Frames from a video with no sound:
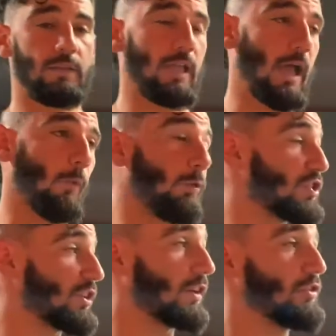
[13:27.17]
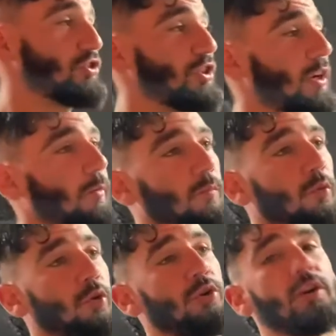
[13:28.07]
I wish I could share
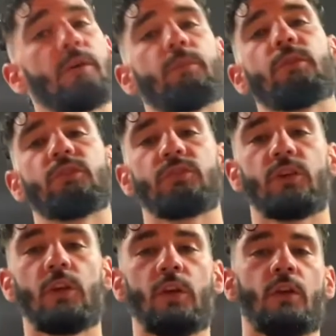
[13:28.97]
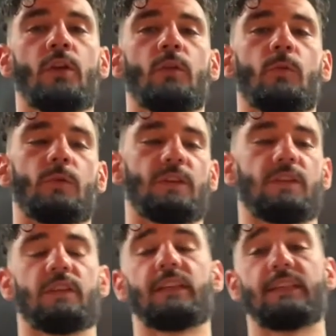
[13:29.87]
more numbers
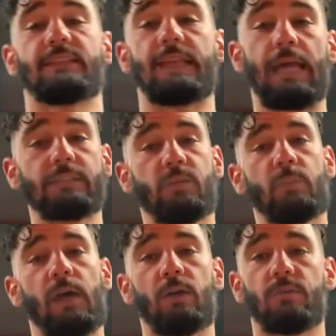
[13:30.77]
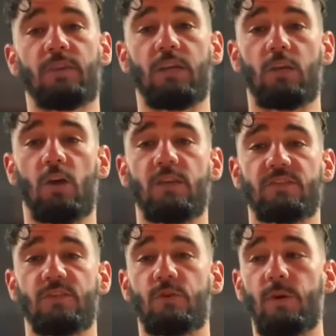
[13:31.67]
with the exact amount that it
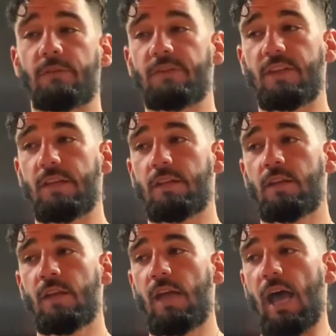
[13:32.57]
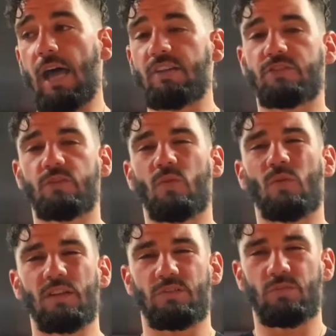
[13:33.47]
costs to do everything. I just don't
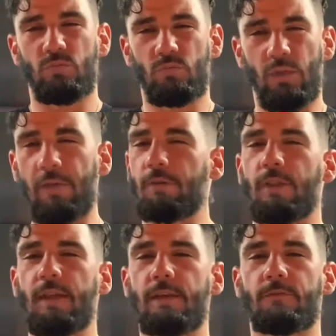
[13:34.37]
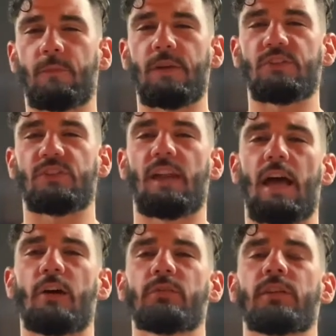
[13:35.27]
want to have all that information
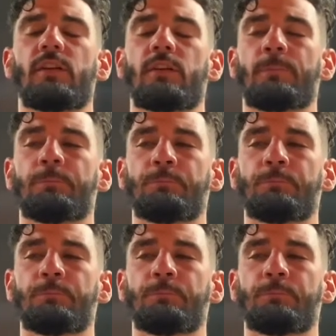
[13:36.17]
out there.